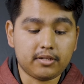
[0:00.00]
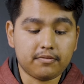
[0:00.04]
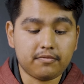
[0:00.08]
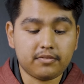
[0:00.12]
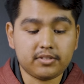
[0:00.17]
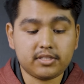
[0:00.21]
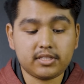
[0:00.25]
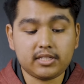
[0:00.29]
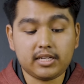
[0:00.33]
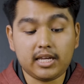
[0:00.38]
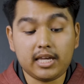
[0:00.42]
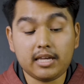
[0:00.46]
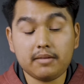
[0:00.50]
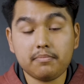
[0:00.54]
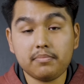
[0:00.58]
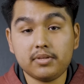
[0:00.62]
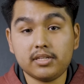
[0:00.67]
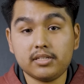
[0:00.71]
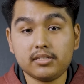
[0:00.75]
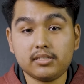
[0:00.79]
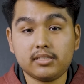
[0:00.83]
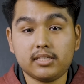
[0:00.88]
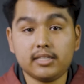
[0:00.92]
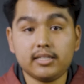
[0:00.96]
If it's an
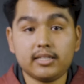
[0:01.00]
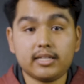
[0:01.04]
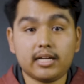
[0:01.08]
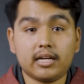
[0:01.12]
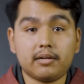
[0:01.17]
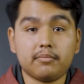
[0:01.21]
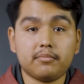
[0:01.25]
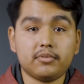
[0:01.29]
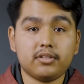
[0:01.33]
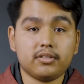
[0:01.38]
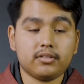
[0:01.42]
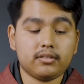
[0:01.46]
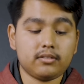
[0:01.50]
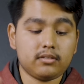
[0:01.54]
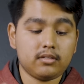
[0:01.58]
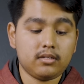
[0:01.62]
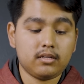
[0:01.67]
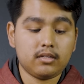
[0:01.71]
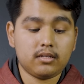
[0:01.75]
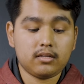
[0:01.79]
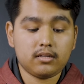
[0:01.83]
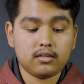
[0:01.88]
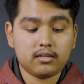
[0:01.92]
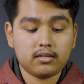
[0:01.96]
APS-C camera,
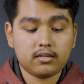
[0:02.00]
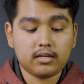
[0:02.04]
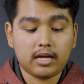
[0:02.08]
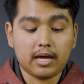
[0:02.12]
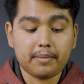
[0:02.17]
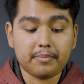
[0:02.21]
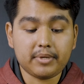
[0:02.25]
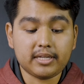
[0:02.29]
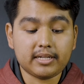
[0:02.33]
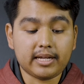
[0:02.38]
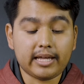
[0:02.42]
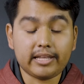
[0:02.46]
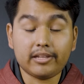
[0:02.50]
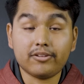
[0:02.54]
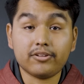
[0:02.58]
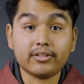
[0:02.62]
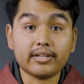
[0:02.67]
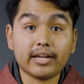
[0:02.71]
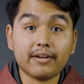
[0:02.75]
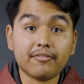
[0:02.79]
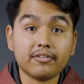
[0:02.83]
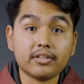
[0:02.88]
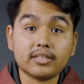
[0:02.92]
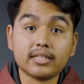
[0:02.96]
I mean, I
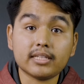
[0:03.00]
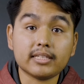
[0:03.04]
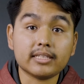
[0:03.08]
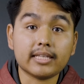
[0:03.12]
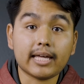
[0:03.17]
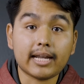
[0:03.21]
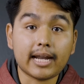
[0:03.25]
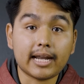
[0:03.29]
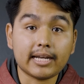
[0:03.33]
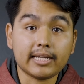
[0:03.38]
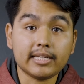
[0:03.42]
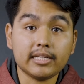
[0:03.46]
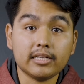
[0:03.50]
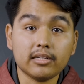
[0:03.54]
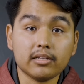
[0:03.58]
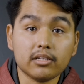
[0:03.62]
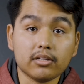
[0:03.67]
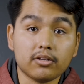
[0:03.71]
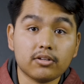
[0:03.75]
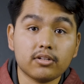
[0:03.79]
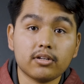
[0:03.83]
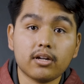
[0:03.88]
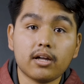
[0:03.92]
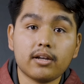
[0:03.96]
learned everything that I needed to
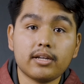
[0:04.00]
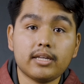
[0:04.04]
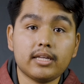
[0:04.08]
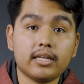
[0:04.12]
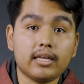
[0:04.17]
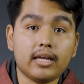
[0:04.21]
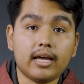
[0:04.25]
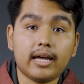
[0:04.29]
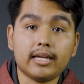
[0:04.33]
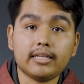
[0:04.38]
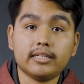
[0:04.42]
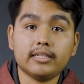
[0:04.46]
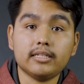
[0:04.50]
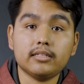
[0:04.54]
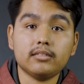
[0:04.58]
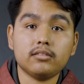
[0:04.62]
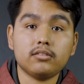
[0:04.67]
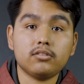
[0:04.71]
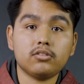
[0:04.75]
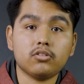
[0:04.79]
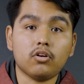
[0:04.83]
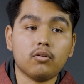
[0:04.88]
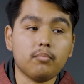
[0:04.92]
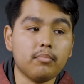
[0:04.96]
learn on it. I
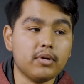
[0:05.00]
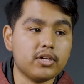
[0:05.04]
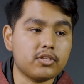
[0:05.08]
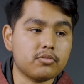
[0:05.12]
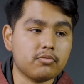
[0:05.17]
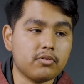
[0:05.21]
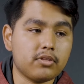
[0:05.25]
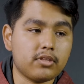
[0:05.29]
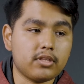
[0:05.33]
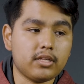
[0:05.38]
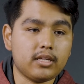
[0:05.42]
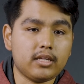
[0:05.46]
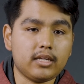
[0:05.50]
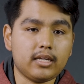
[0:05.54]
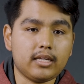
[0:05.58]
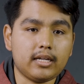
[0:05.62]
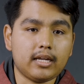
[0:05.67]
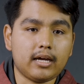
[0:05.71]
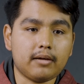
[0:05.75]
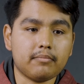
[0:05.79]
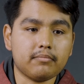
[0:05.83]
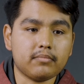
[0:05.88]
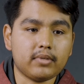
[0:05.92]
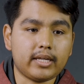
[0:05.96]
did so much with it,
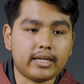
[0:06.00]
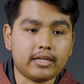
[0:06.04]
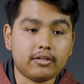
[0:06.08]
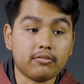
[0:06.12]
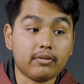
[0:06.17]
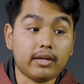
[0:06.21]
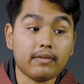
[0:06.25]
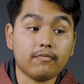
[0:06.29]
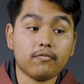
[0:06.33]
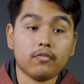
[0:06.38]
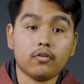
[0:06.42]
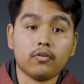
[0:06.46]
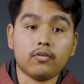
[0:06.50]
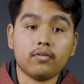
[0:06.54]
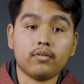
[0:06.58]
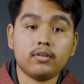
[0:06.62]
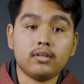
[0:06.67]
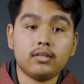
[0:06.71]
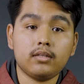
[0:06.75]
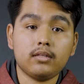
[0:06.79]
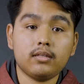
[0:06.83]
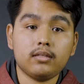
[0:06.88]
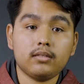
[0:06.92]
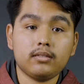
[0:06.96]
and I'm like grateful
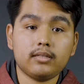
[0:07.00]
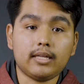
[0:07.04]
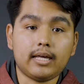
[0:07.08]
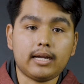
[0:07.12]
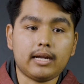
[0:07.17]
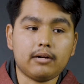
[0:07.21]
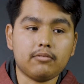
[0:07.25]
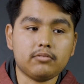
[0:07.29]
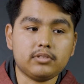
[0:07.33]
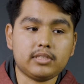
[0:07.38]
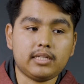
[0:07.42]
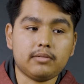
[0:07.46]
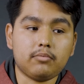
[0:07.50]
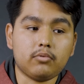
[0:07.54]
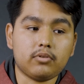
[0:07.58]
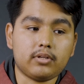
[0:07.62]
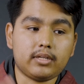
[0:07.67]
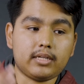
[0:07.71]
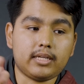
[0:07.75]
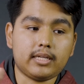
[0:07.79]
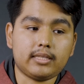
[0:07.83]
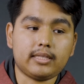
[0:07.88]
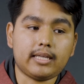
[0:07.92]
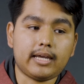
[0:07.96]
that I was able
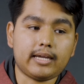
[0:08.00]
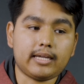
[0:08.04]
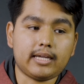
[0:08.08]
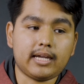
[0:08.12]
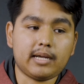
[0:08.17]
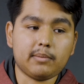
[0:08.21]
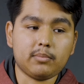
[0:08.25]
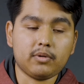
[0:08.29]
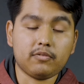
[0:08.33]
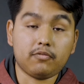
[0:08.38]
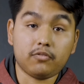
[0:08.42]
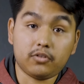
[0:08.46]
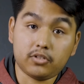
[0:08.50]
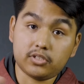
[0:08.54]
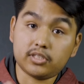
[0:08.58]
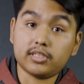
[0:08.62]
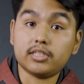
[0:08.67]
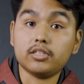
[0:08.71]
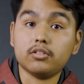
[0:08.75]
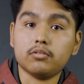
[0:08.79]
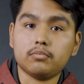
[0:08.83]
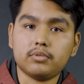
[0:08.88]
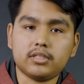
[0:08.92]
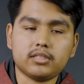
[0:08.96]
to get that camera for a
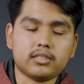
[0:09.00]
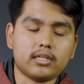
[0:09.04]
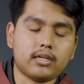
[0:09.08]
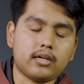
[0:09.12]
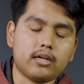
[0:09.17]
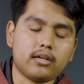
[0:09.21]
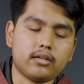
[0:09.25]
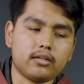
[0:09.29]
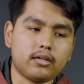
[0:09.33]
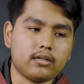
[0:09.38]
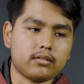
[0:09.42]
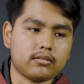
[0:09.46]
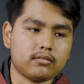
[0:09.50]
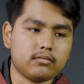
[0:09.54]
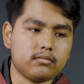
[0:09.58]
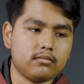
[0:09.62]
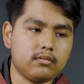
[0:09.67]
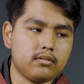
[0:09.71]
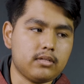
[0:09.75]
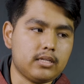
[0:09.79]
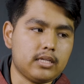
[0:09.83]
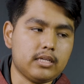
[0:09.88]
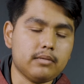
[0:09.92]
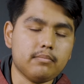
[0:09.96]
steal, because I got it on
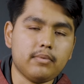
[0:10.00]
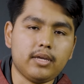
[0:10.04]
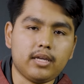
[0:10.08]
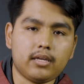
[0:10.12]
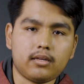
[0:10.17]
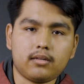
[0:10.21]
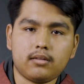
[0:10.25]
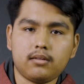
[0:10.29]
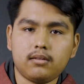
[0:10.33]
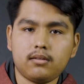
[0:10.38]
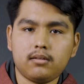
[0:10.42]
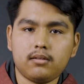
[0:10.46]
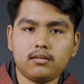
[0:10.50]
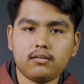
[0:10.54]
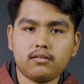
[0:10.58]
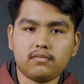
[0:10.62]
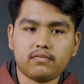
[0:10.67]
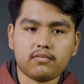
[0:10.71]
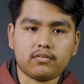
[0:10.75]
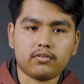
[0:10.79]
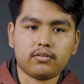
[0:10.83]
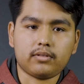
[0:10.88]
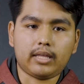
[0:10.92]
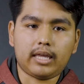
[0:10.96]
eBay
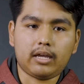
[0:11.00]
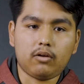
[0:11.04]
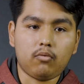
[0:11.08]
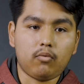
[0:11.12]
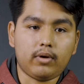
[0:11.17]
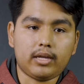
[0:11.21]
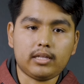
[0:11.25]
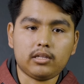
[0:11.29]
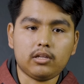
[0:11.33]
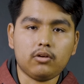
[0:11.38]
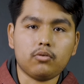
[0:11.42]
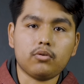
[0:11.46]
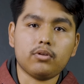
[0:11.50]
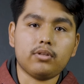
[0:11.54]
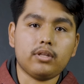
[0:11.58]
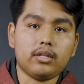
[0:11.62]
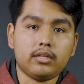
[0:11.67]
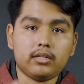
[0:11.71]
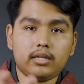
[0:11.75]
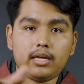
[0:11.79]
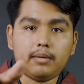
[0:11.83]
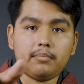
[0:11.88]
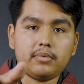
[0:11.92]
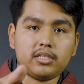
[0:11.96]
for like way lower
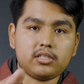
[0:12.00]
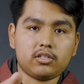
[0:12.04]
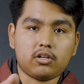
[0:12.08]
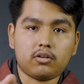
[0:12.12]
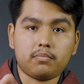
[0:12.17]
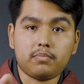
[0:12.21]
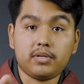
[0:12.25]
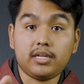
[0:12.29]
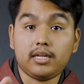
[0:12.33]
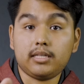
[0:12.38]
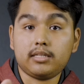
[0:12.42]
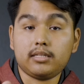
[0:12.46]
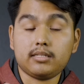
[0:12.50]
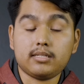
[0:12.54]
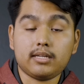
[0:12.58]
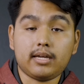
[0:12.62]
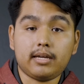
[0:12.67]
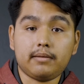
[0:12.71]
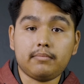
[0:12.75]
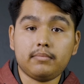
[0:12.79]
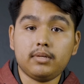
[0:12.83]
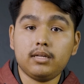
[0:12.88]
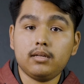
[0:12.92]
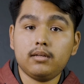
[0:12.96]
than MSRP at the
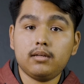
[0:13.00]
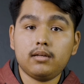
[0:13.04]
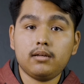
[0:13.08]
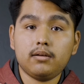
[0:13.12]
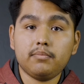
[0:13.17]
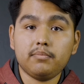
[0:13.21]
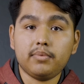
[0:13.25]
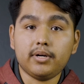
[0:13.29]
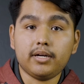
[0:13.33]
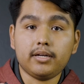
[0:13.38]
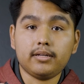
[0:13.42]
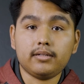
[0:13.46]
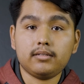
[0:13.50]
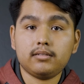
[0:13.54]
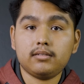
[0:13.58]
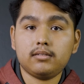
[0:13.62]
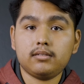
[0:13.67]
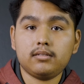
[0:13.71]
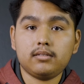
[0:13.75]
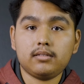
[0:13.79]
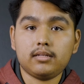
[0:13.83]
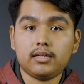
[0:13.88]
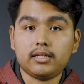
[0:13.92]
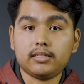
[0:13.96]
time. But
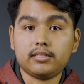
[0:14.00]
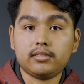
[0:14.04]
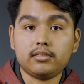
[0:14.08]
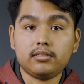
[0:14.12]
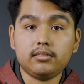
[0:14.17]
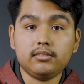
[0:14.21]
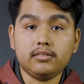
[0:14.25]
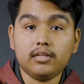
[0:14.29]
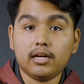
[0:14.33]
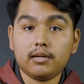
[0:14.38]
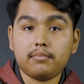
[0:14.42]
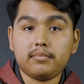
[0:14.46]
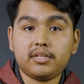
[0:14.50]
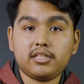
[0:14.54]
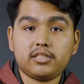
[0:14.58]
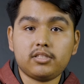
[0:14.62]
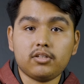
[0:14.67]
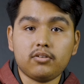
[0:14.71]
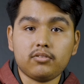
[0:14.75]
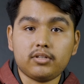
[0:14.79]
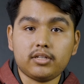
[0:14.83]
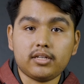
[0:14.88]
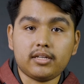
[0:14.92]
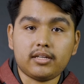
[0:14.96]
it's done me
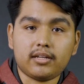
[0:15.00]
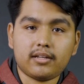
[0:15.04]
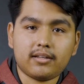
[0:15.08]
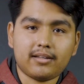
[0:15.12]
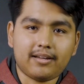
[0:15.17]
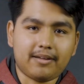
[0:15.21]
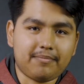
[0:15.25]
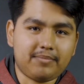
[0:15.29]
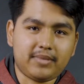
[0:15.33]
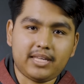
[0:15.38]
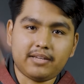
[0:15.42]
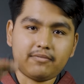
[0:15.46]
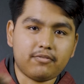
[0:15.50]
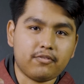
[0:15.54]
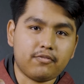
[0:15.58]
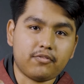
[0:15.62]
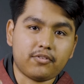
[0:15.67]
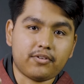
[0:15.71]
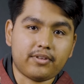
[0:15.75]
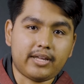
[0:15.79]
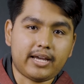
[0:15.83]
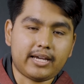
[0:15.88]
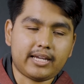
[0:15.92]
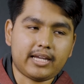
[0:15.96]
so good. I'm thankful
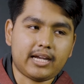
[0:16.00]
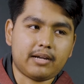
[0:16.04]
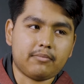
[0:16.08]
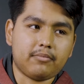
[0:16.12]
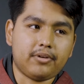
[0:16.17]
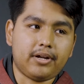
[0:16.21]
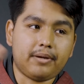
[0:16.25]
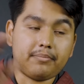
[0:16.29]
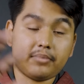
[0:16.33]
for that camera.